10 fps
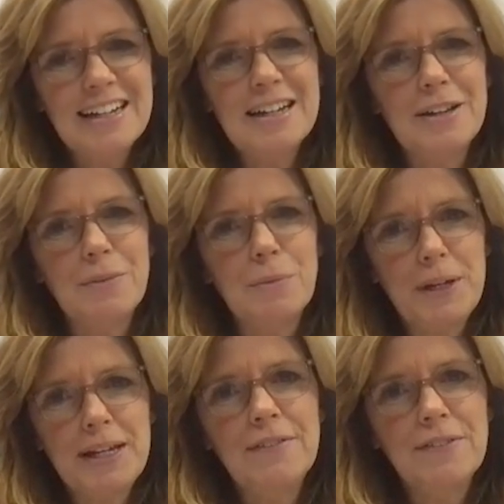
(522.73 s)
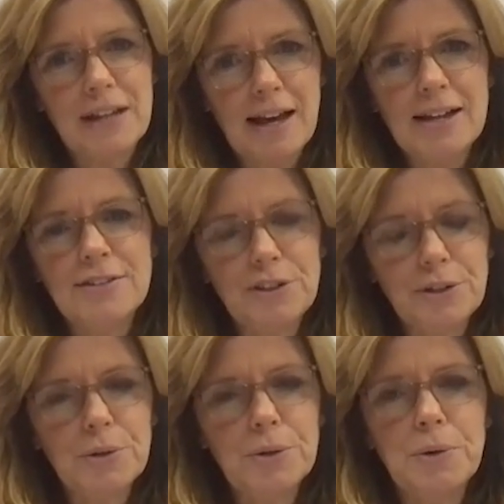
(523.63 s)
Uh, we have got
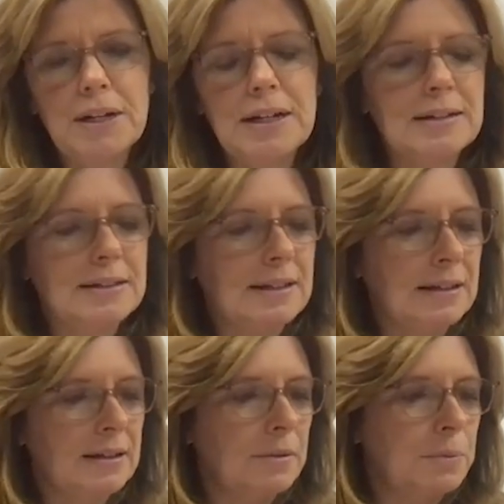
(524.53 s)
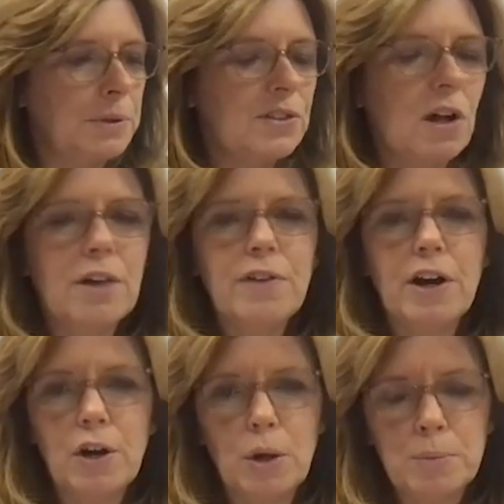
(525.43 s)
to uh, resolve
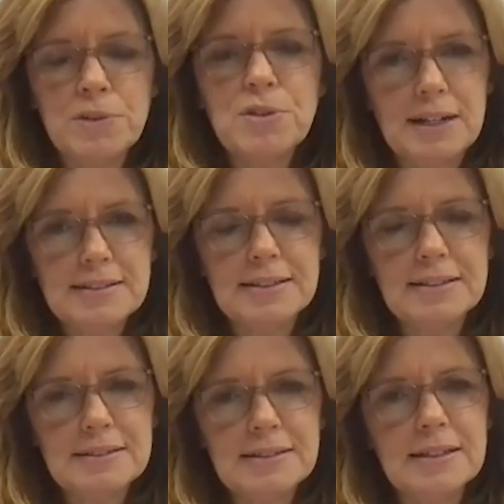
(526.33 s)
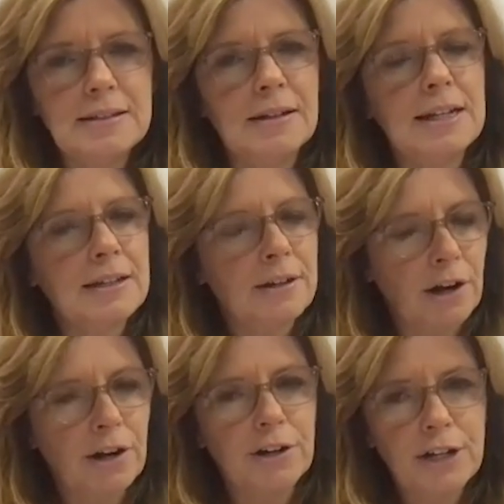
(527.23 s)
our homeless crisis in, in
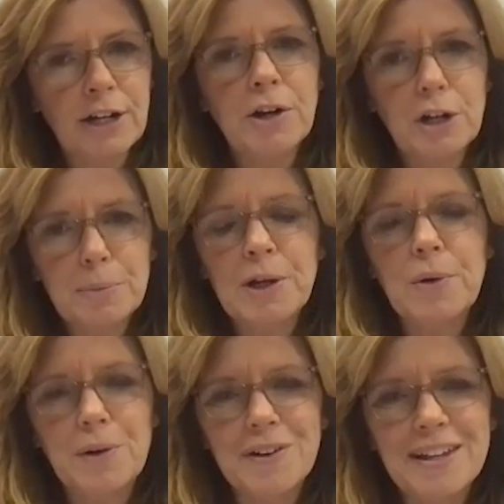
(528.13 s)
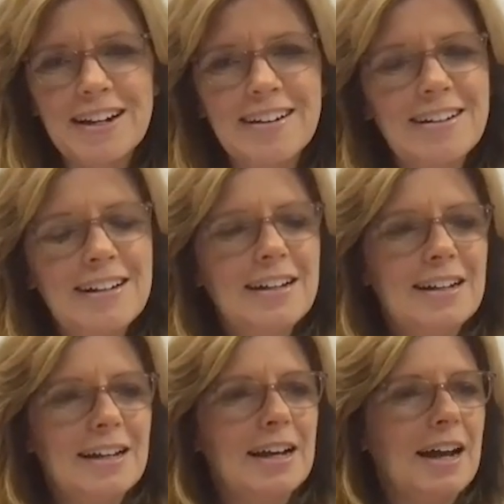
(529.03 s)
our in our urban core there
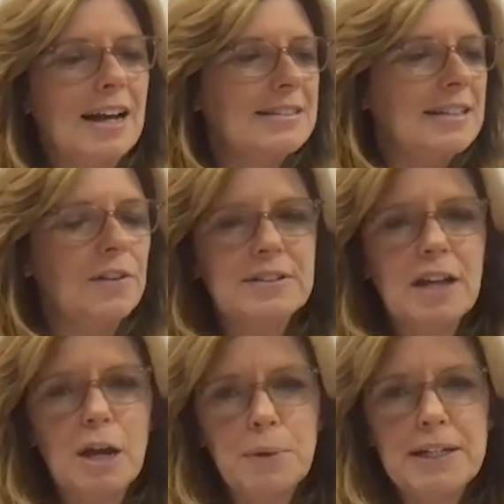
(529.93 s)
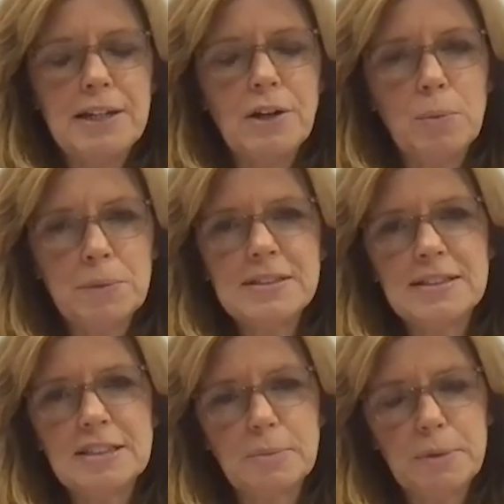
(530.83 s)
uh, I say all the time, we need
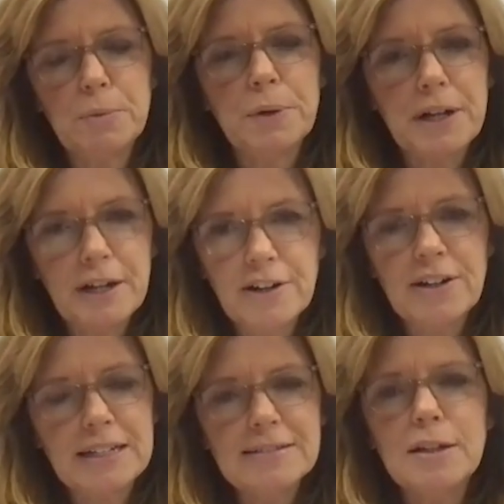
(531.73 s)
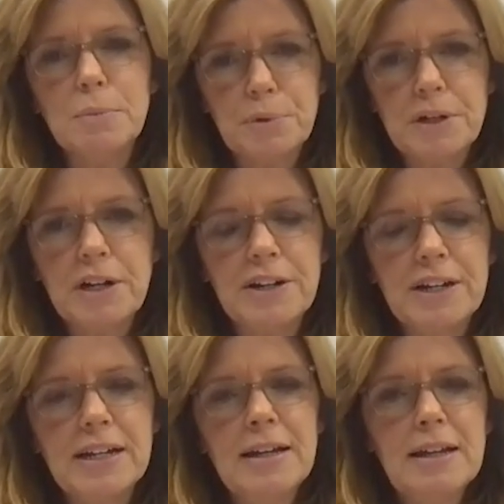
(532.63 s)
homelessness to be rare and
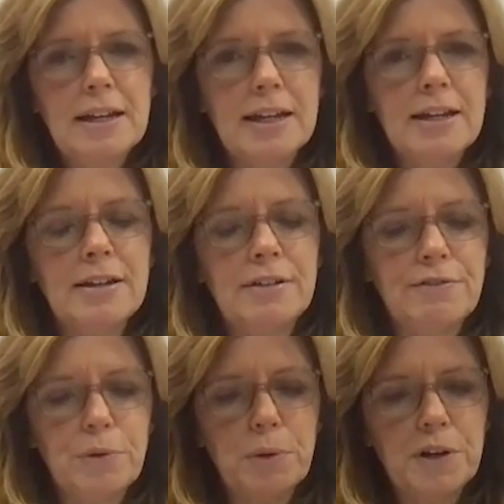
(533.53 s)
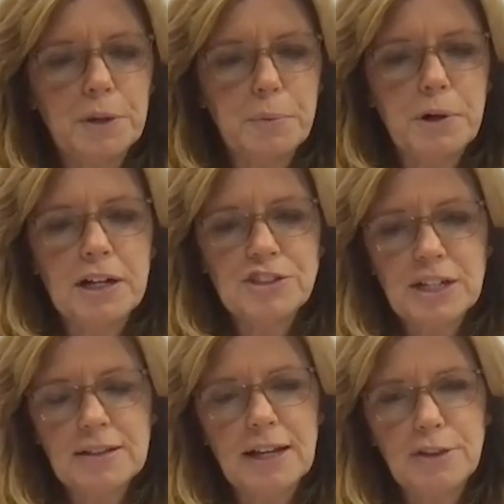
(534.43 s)
temporary. And for a
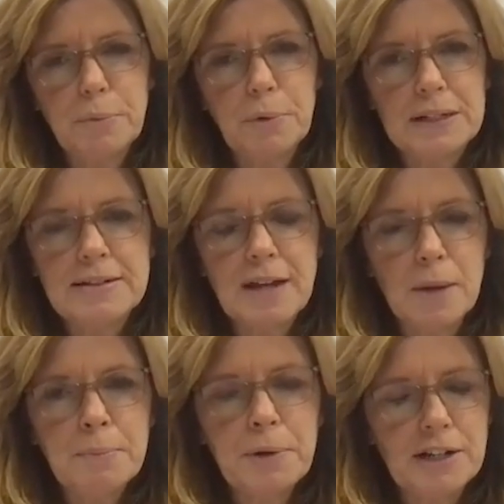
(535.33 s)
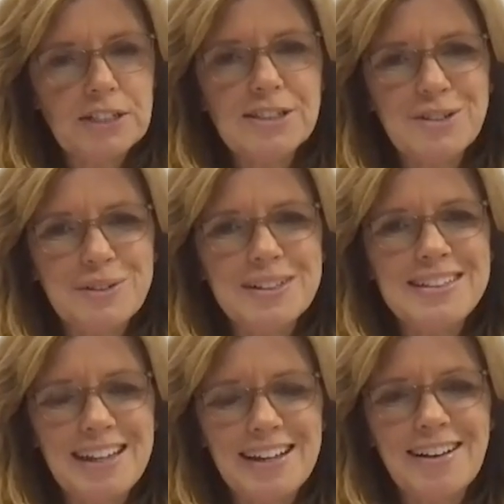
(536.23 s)
project like the Portland Diamond Project to
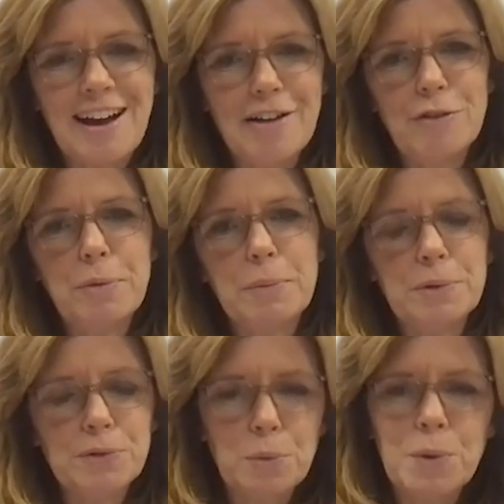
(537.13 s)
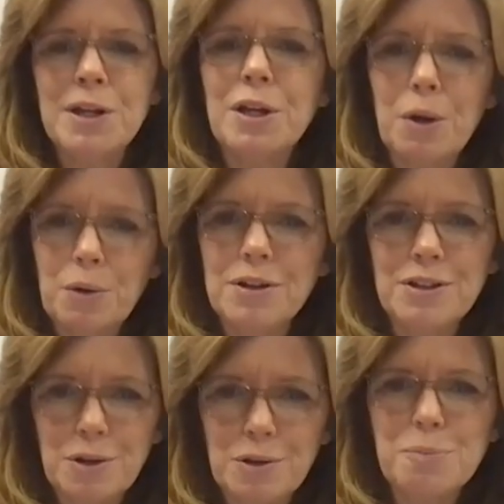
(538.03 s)
really take off, for people to want to go to
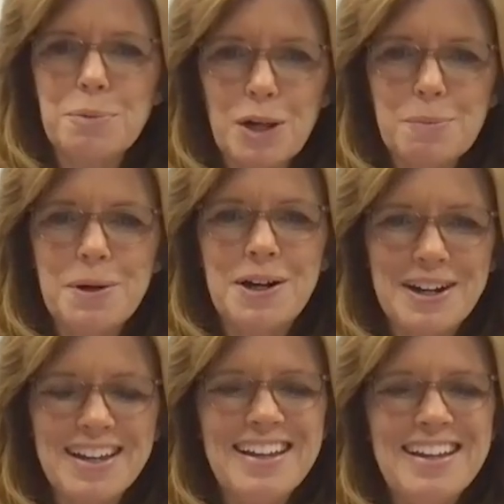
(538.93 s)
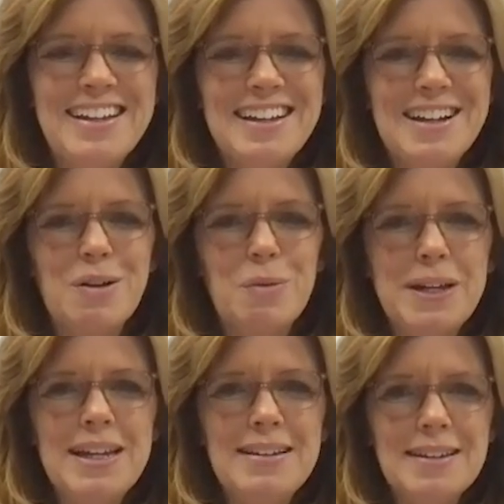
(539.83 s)
go to the ballpark, uh,
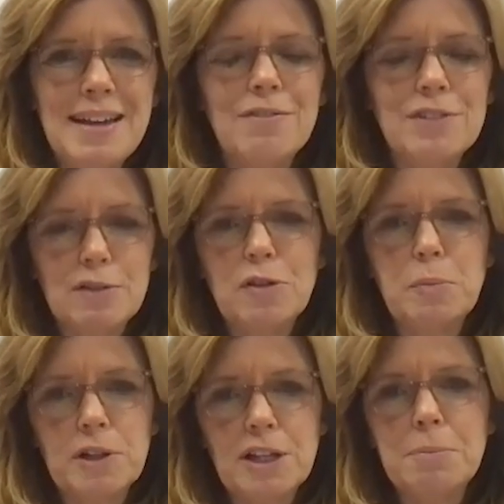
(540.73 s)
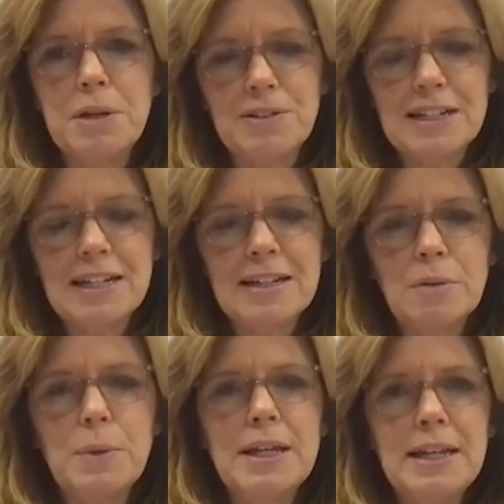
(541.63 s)
we need to have livable community.
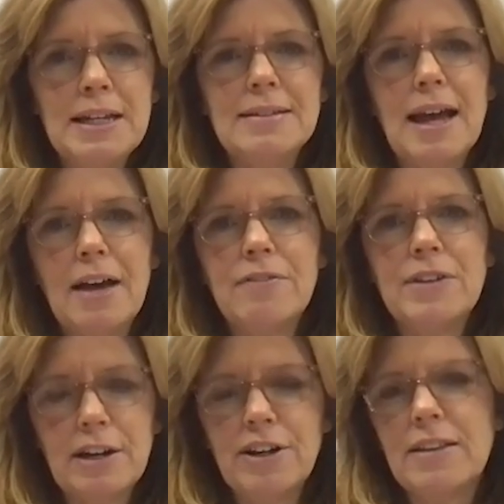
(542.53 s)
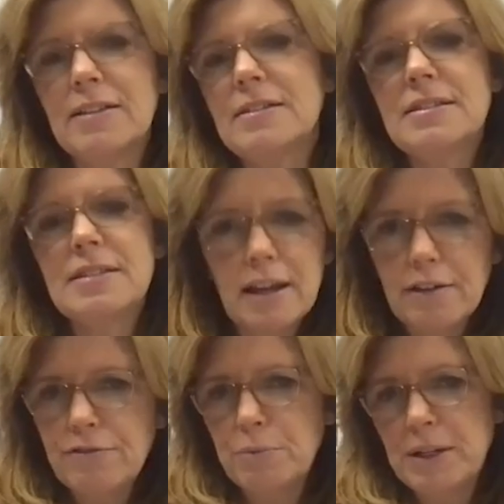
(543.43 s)
We need to have an area that's safe.